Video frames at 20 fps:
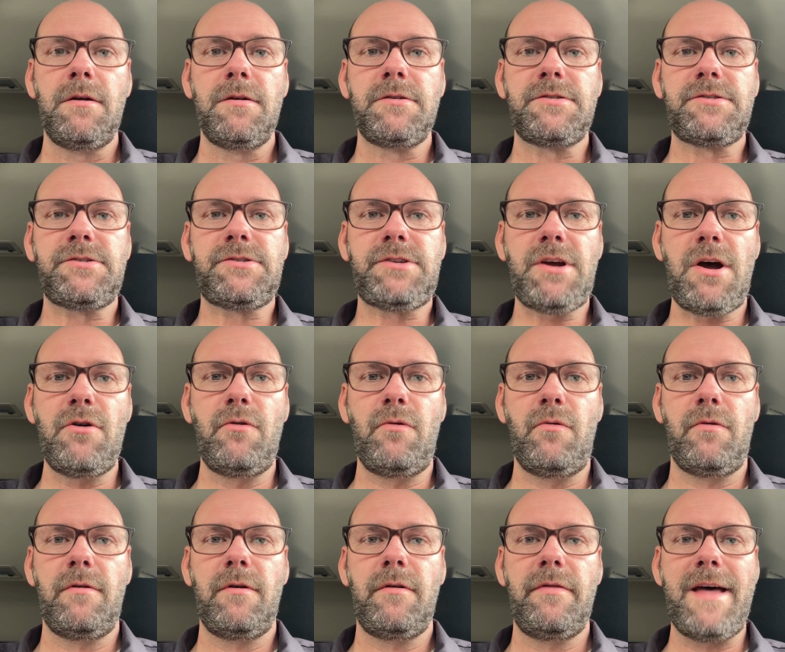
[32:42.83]

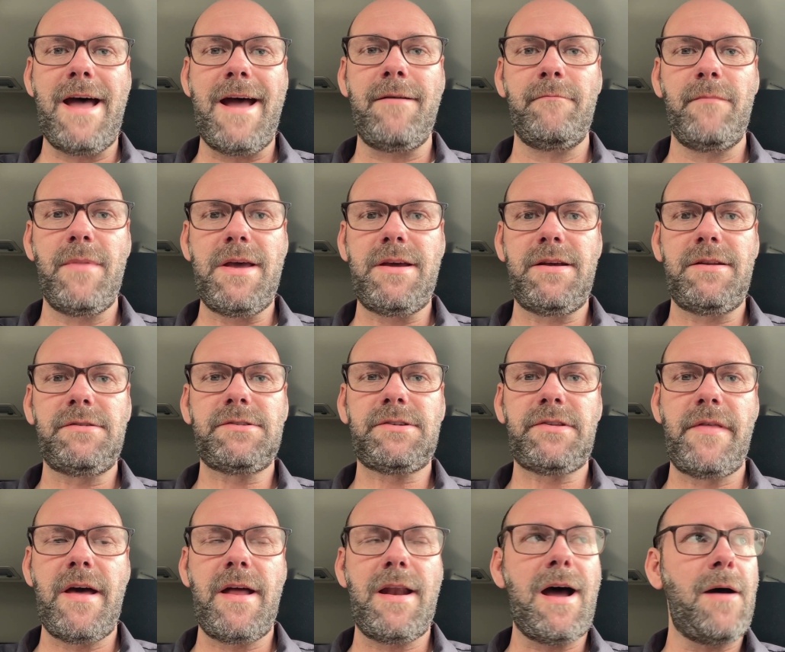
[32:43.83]
So that means
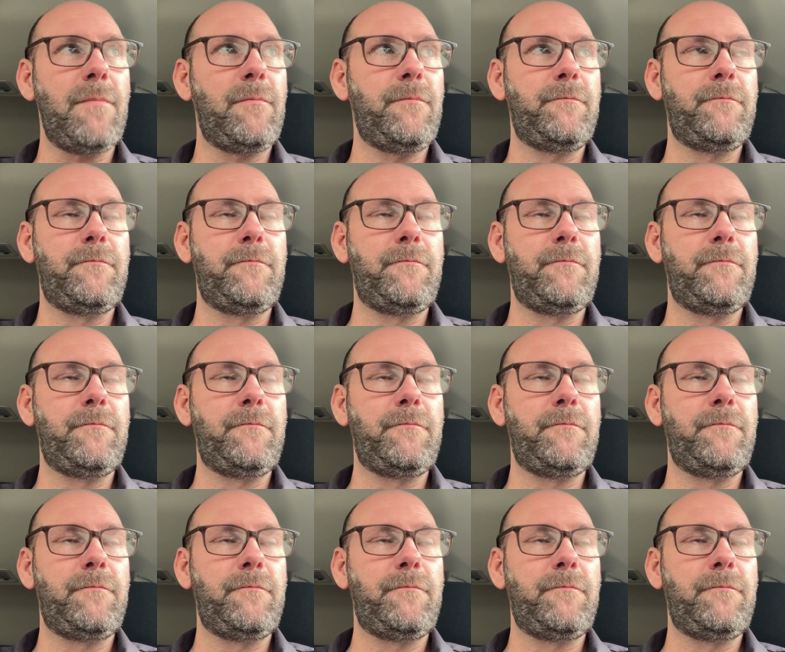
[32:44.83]
that I